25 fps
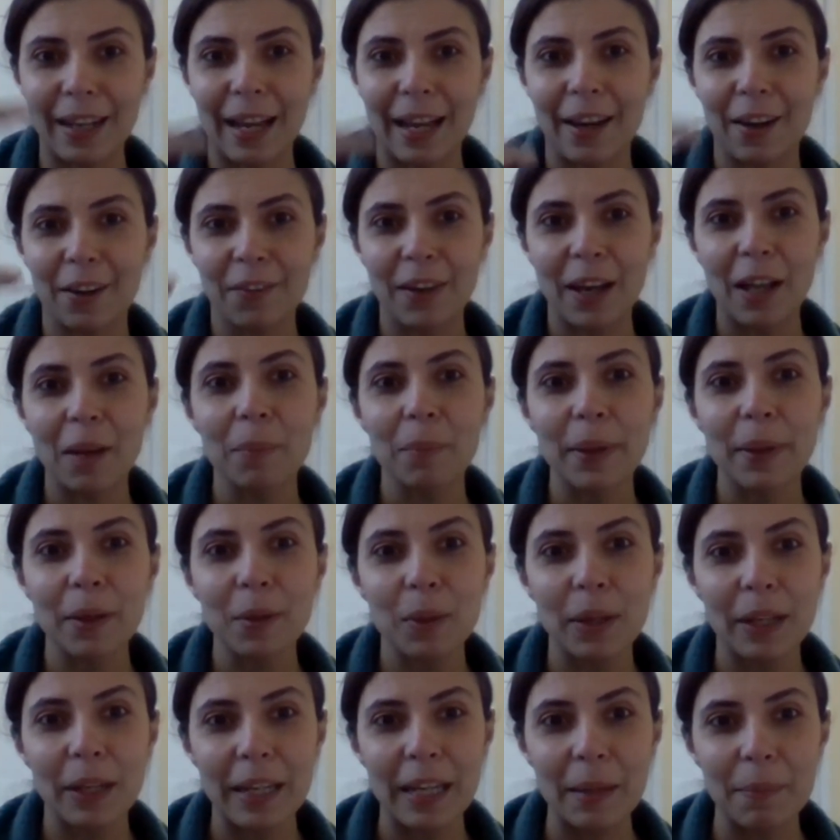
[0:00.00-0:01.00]
kind of
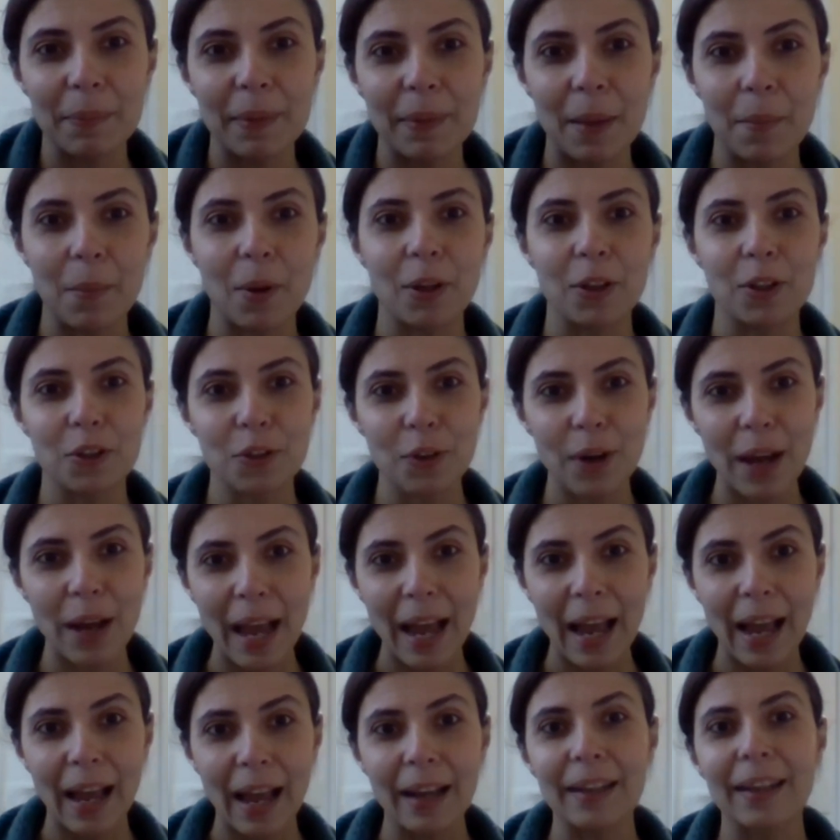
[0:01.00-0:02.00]
helping keep them on
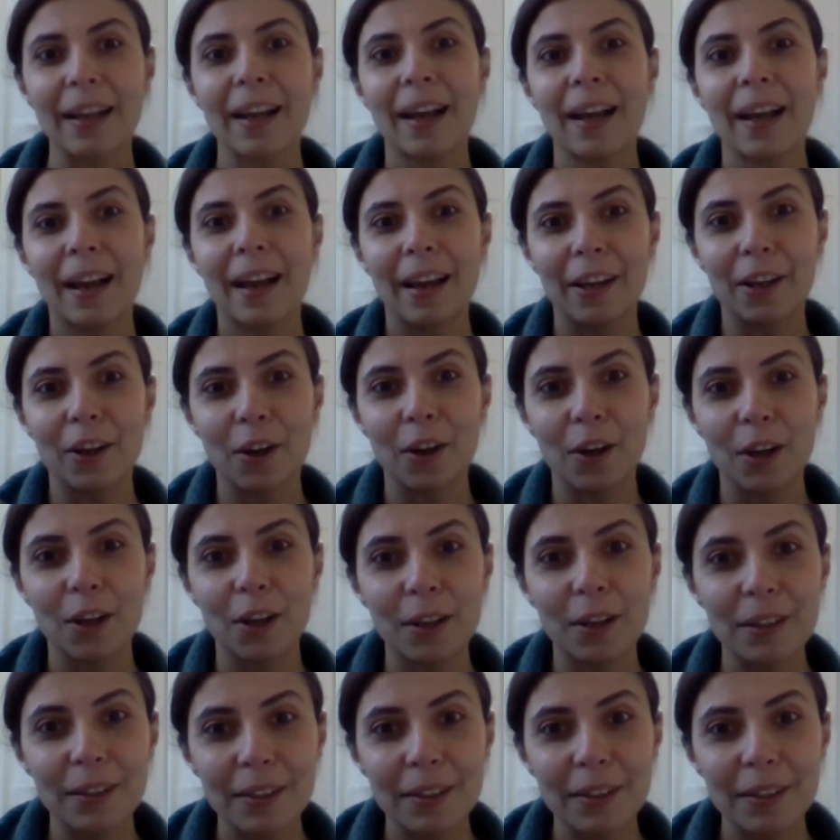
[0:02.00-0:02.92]
track, you know,